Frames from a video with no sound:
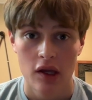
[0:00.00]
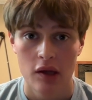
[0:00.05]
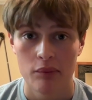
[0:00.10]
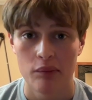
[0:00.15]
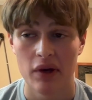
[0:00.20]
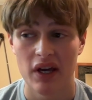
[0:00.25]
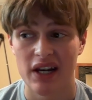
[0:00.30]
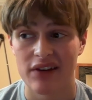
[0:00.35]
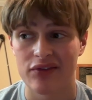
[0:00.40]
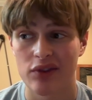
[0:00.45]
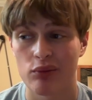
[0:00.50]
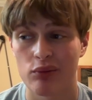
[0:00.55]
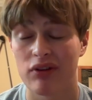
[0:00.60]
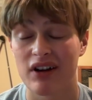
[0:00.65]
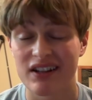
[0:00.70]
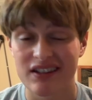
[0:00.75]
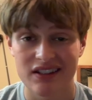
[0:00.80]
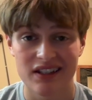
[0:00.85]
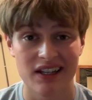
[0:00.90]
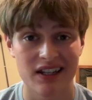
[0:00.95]
But if the
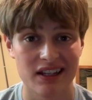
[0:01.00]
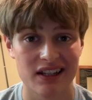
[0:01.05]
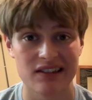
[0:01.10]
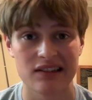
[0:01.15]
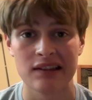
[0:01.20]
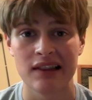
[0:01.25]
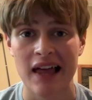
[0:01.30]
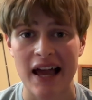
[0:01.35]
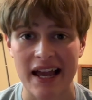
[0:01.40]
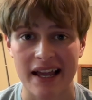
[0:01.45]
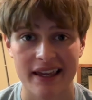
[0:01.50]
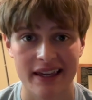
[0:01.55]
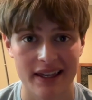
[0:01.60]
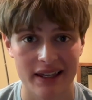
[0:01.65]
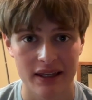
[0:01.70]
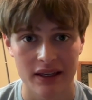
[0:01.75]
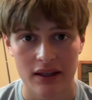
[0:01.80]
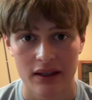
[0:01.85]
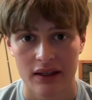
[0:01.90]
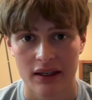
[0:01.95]
president is
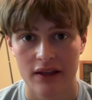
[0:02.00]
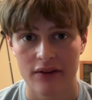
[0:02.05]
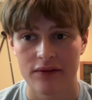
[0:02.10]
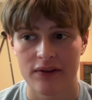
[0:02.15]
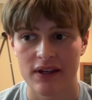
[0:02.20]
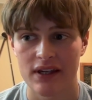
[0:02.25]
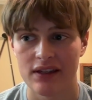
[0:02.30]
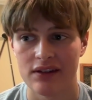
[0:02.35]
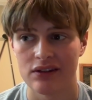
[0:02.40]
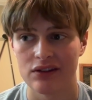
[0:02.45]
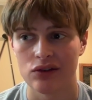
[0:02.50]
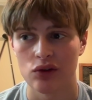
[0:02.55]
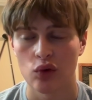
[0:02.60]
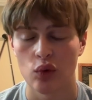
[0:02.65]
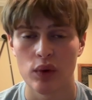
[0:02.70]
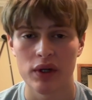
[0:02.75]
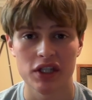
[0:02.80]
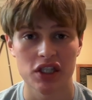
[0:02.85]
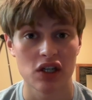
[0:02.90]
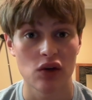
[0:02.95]
lacking, if he's
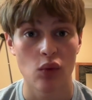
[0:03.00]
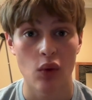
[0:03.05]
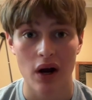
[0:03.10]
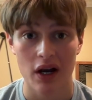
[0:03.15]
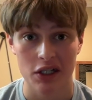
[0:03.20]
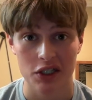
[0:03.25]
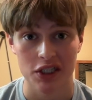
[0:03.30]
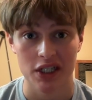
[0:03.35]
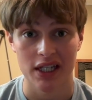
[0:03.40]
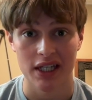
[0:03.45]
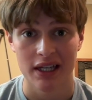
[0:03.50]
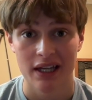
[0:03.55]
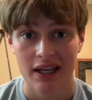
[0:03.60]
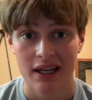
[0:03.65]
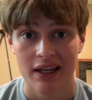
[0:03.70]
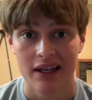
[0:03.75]
wishy-washy,